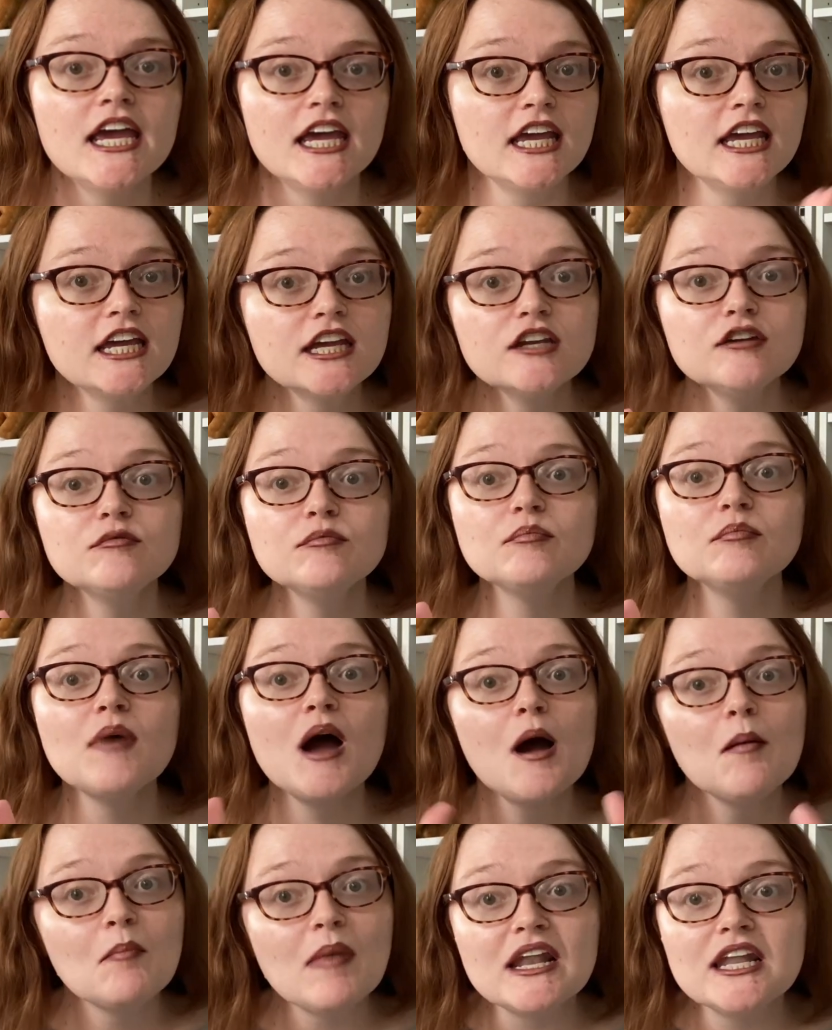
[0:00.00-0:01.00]
eating
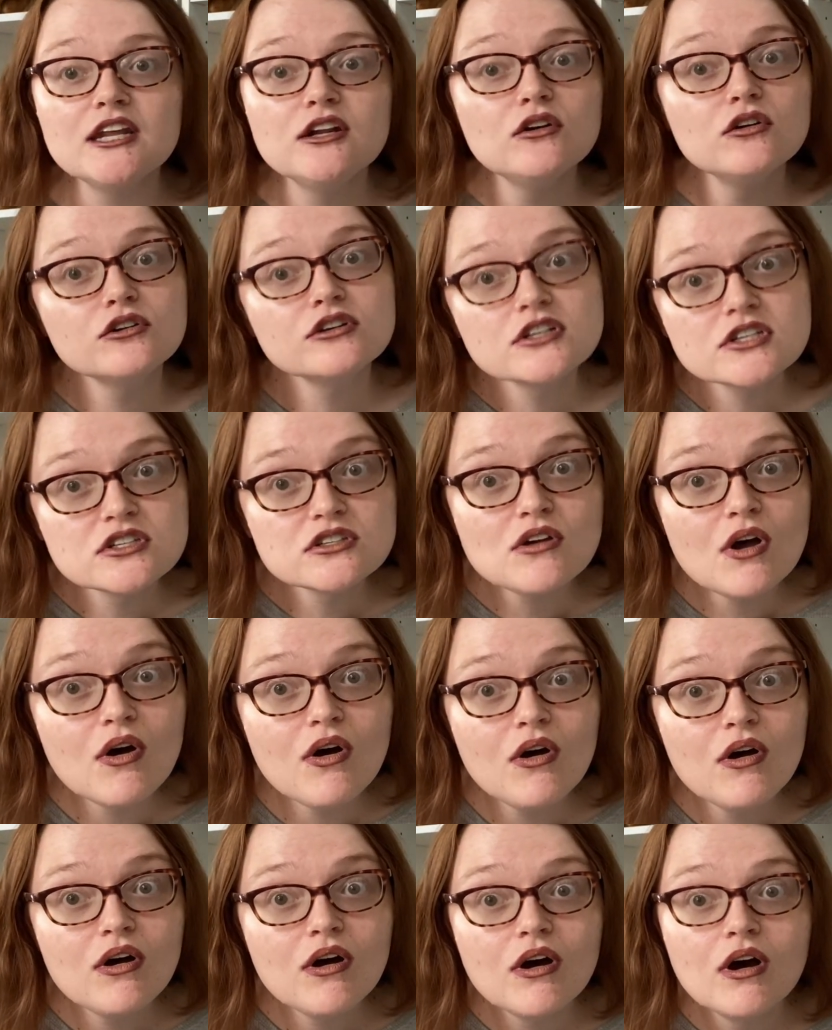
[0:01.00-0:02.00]
my little
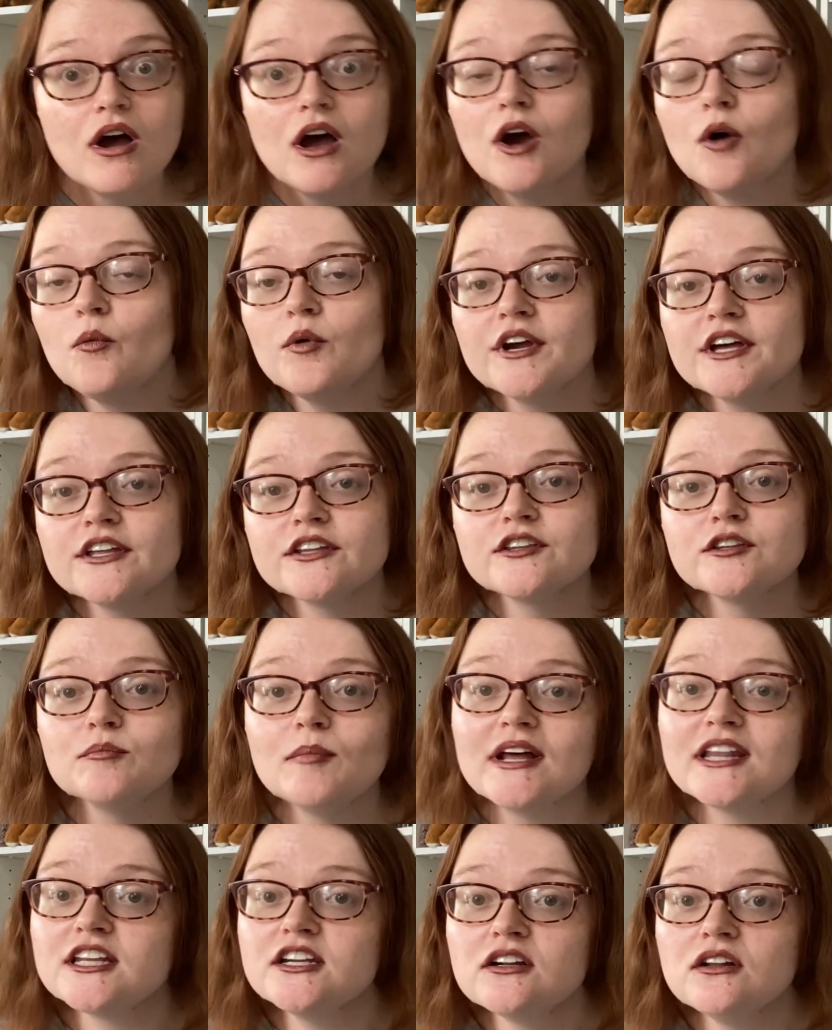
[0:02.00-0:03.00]
croissant with
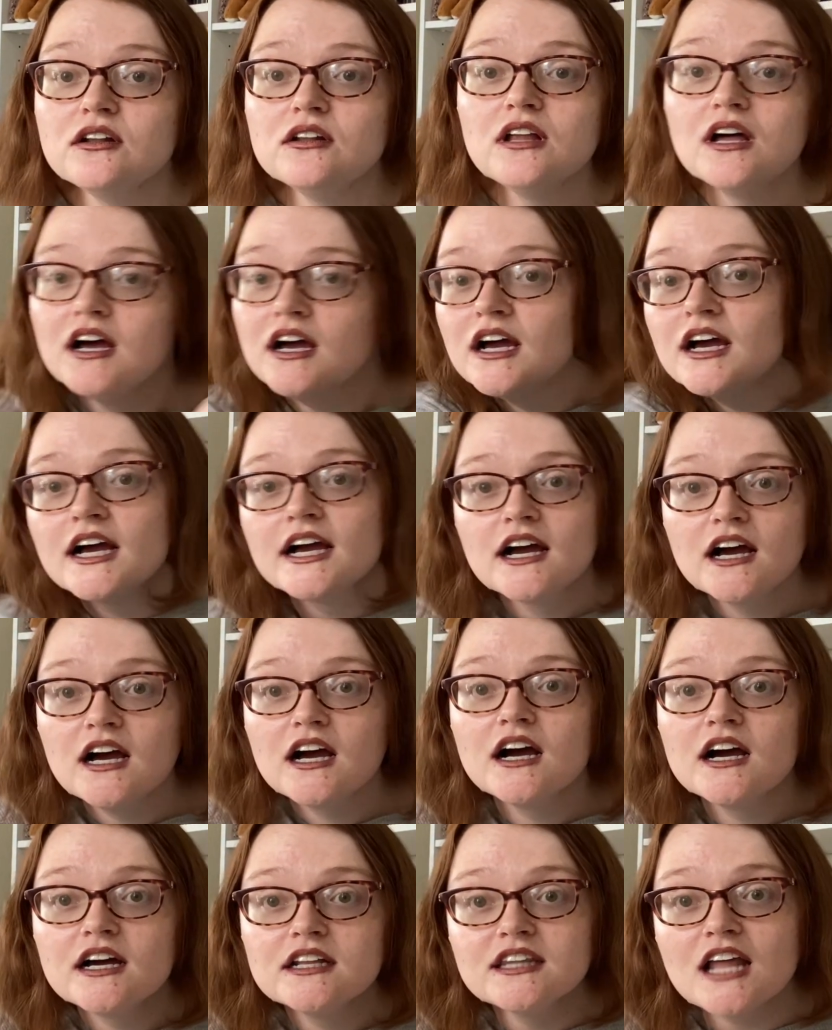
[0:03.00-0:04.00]
my little
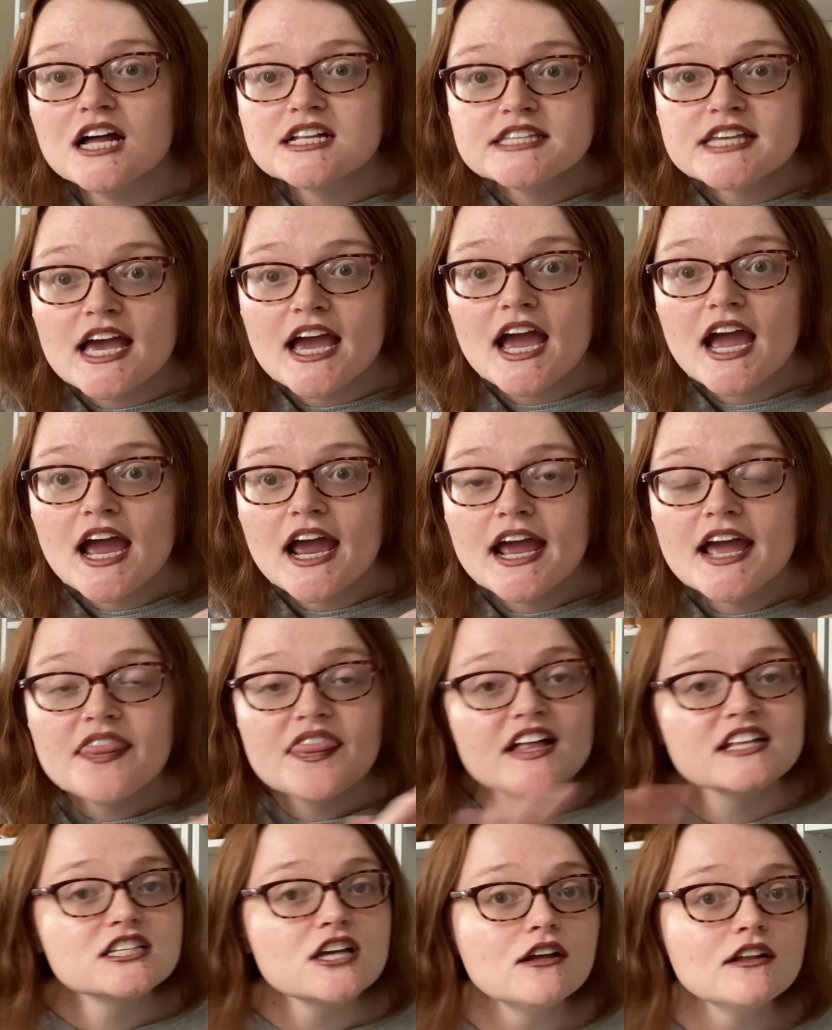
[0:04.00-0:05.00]
latte.
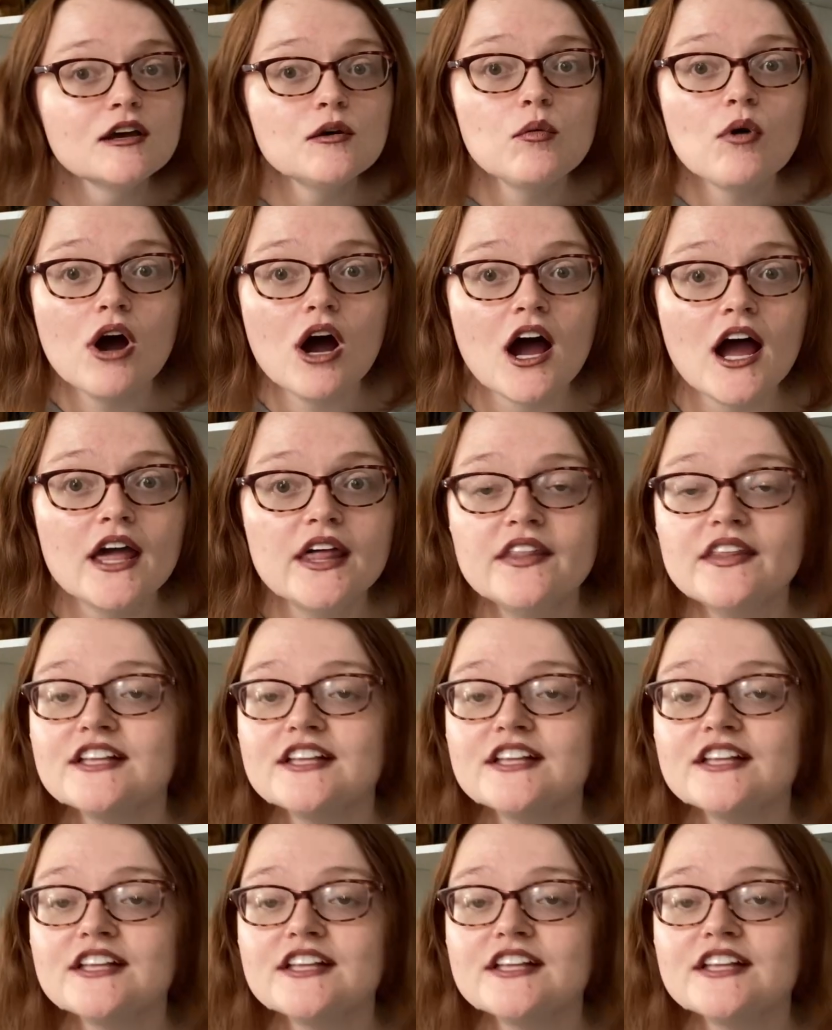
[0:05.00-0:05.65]
That's all I want.